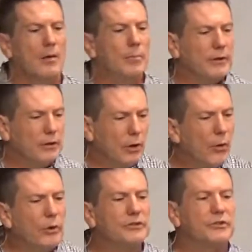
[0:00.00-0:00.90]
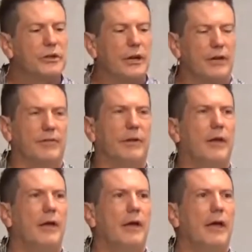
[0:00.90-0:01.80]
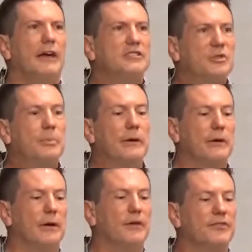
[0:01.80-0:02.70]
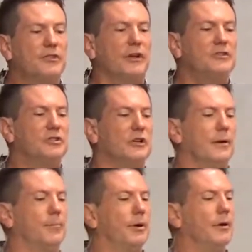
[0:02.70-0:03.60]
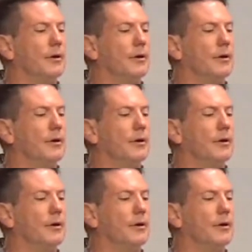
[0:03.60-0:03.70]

but you received a spirit of sonship.